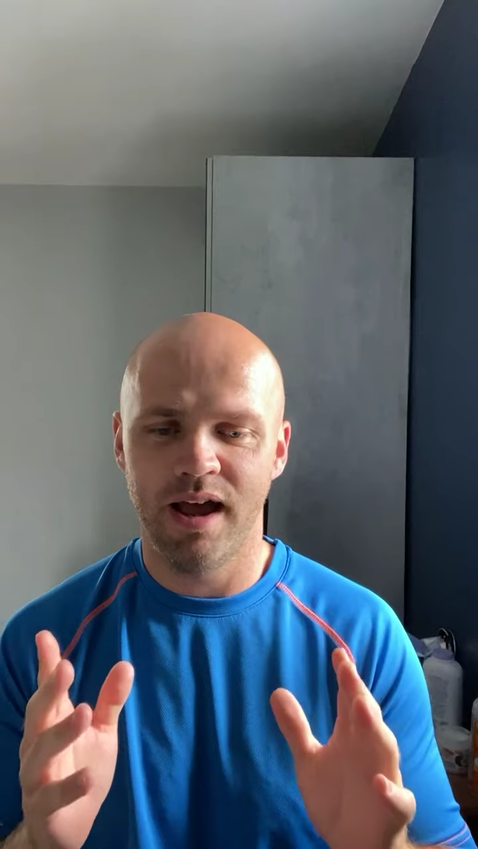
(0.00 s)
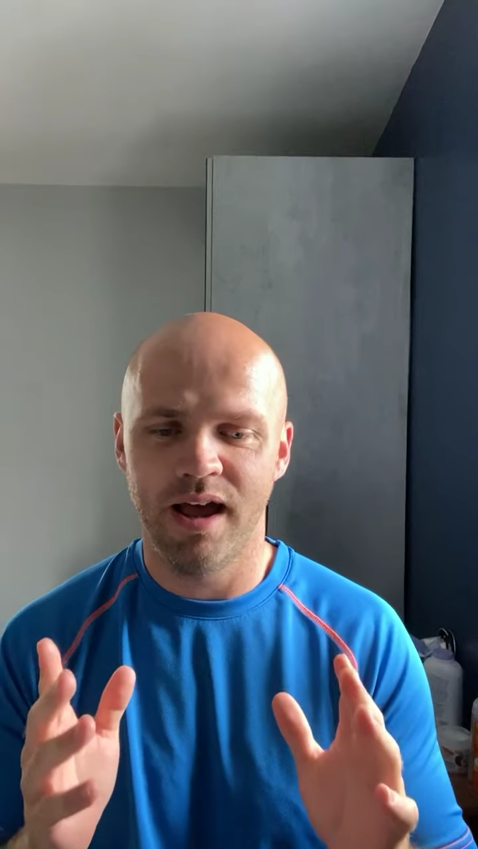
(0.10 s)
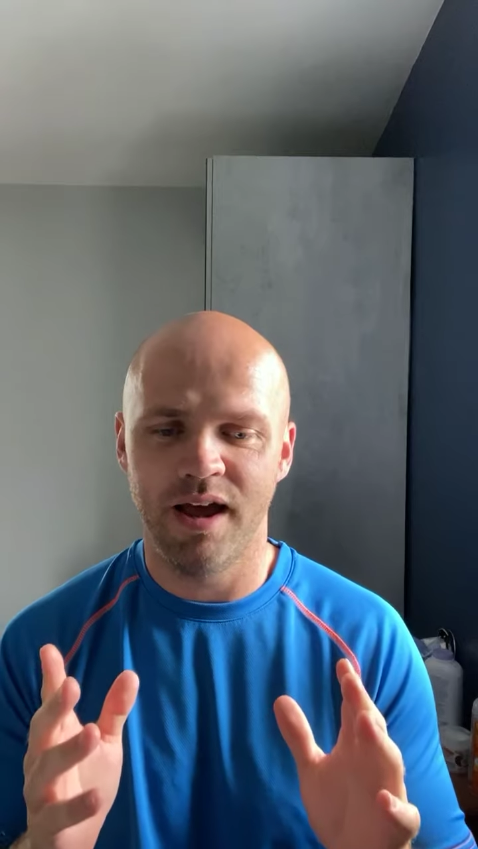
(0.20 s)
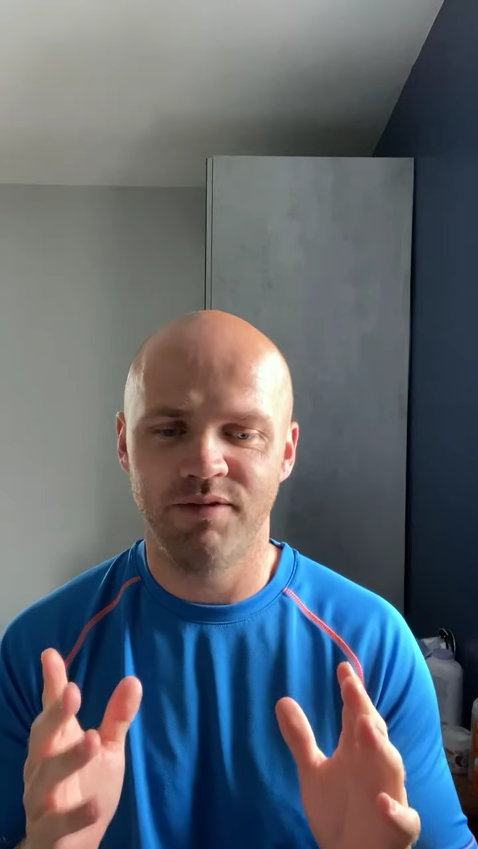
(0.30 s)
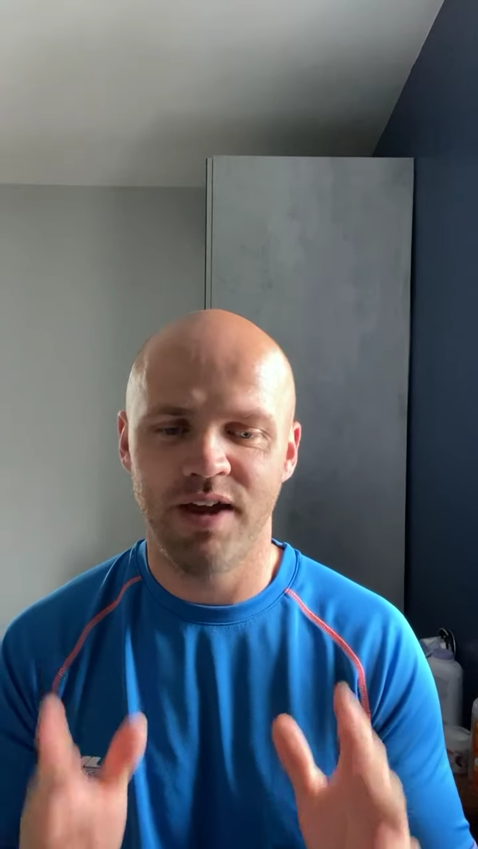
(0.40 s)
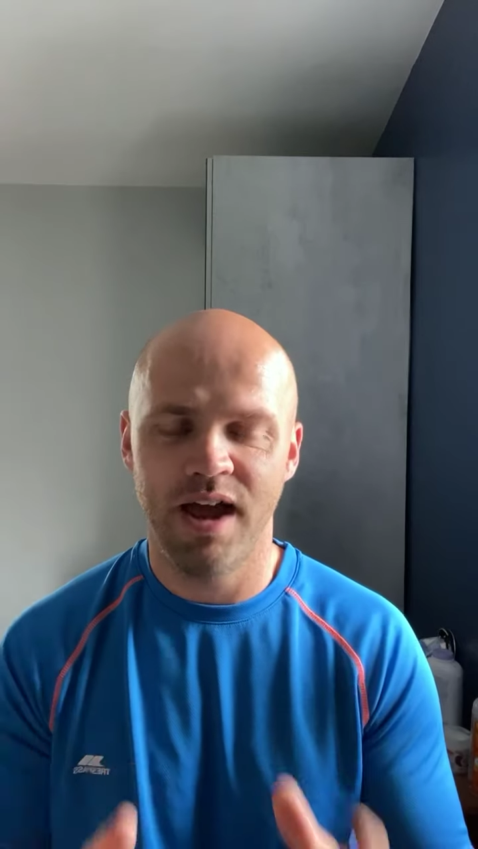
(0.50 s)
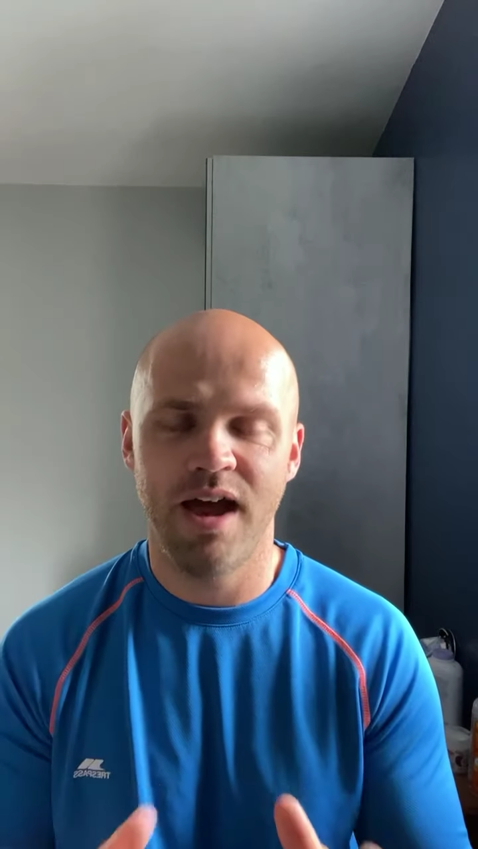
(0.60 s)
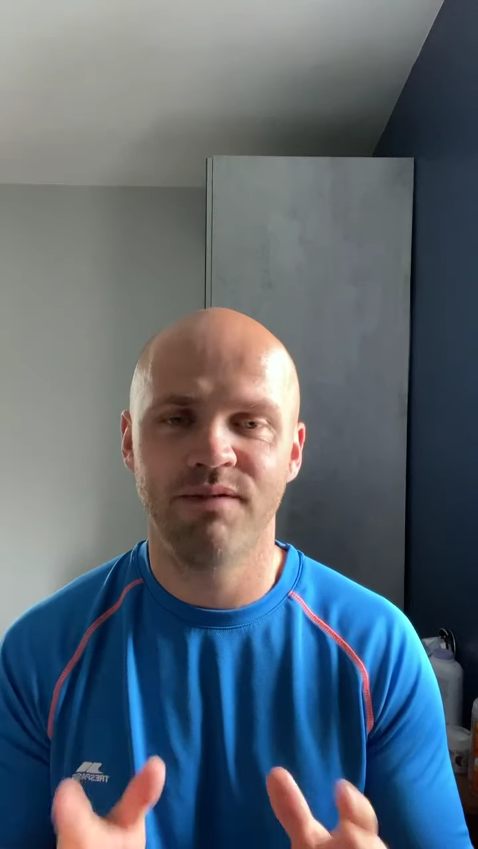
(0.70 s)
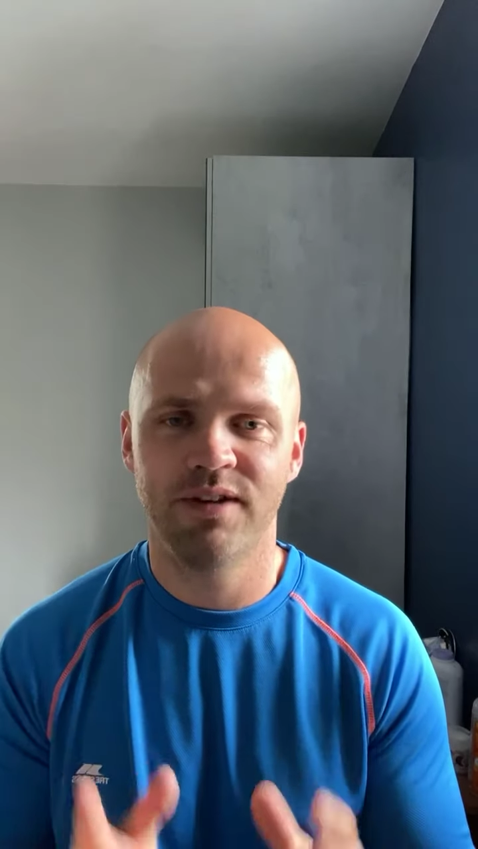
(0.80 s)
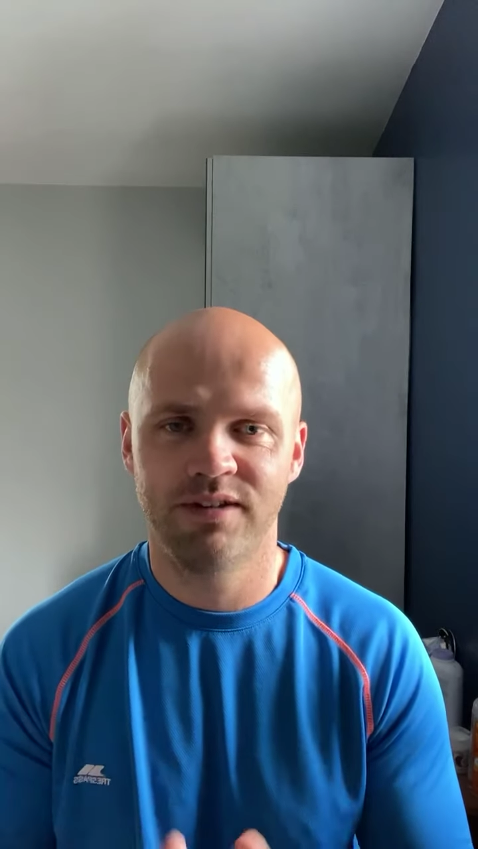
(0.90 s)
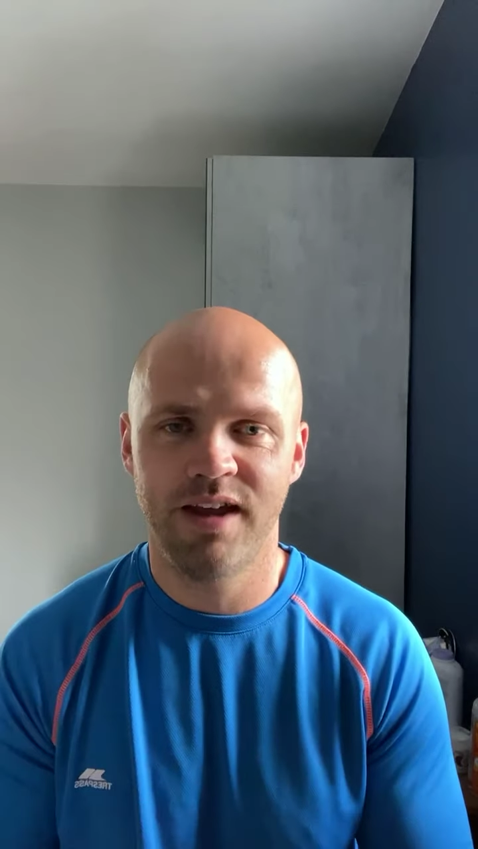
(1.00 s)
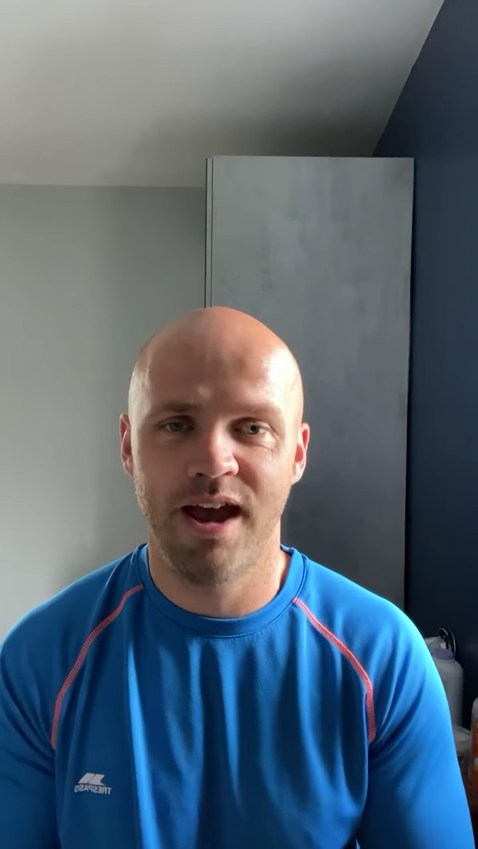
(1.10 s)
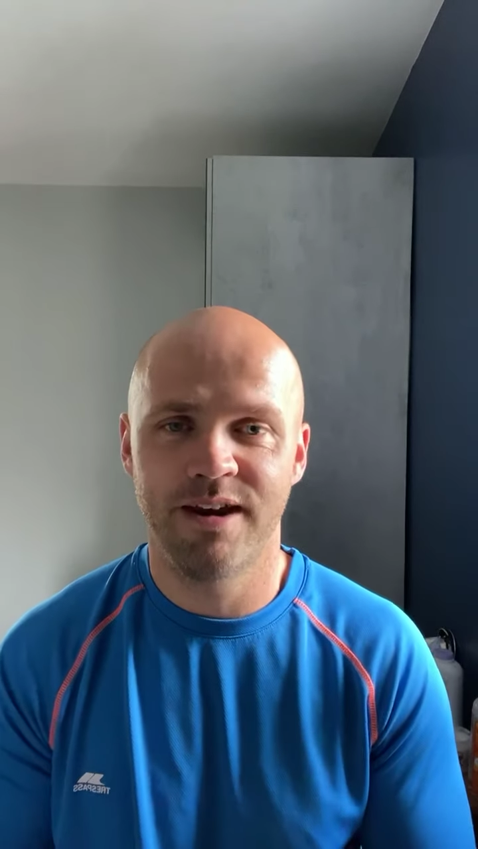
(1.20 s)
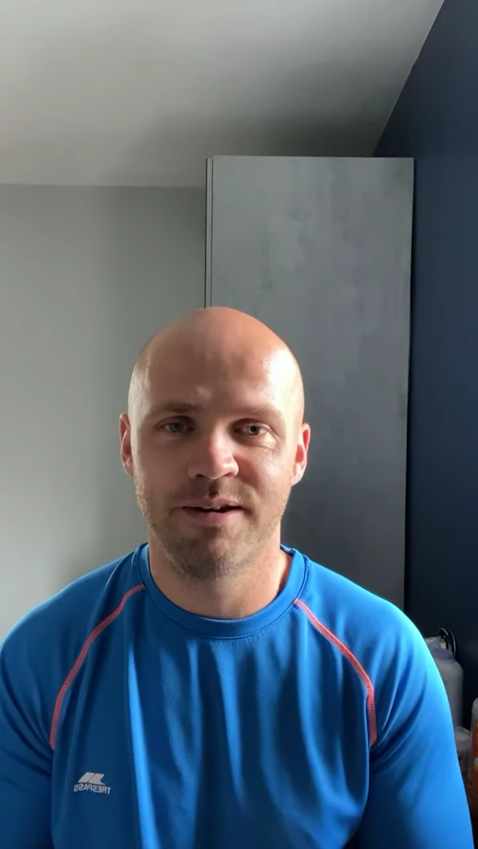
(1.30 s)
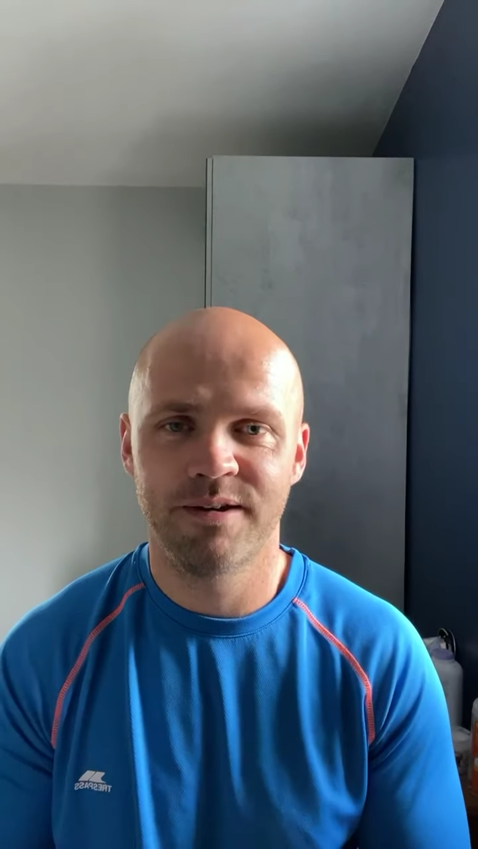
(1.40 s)
Have you ever
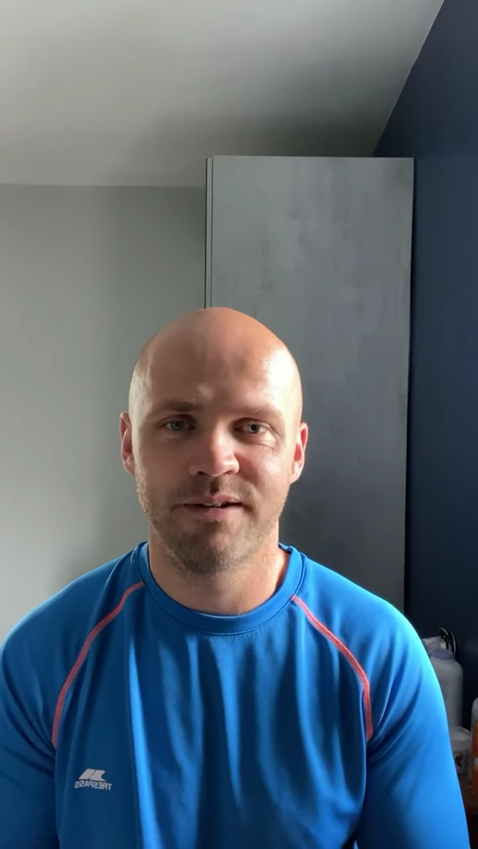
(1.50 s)
said,